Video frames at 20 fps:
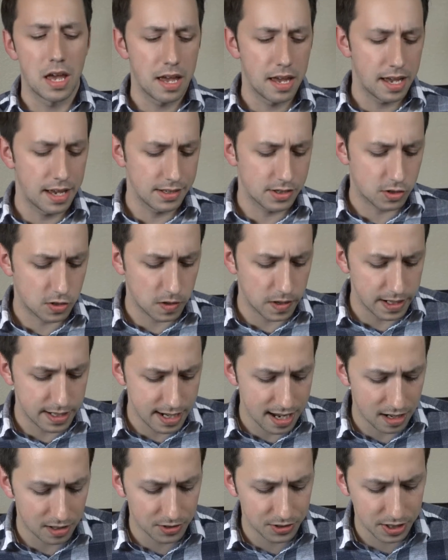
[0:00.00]
History
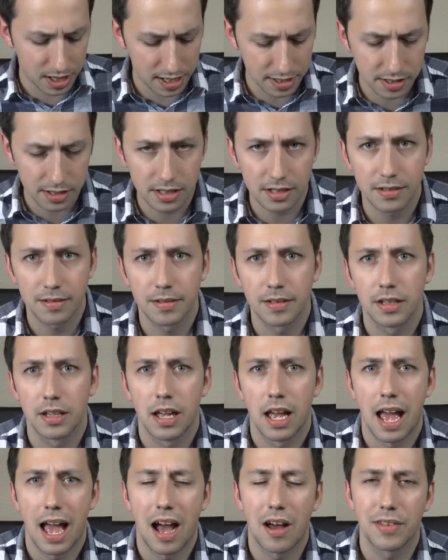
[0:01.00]
tells us
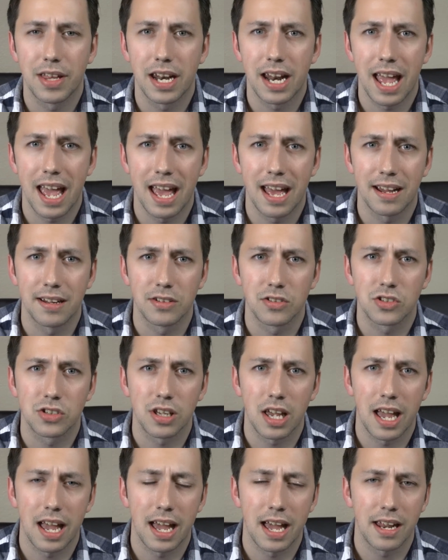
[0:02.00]
how that ends,
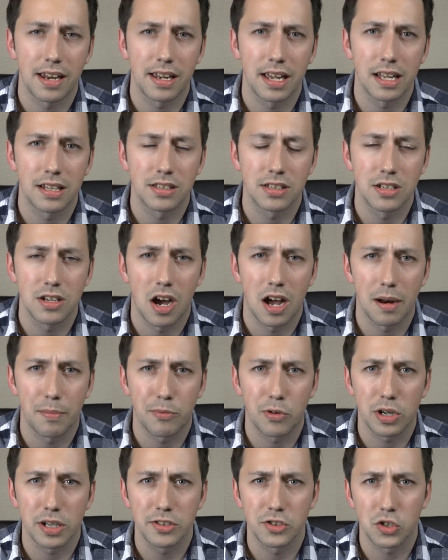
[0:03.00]
and it's not a
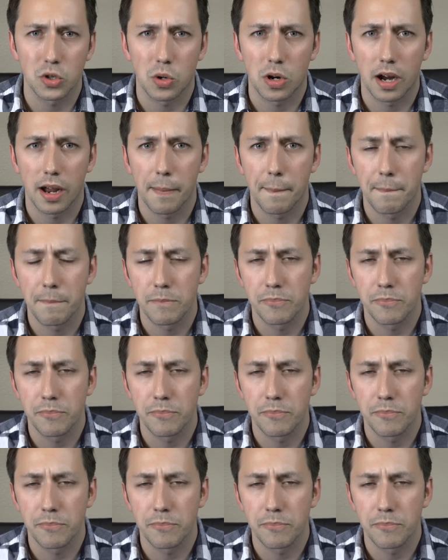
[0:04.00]
pretty story.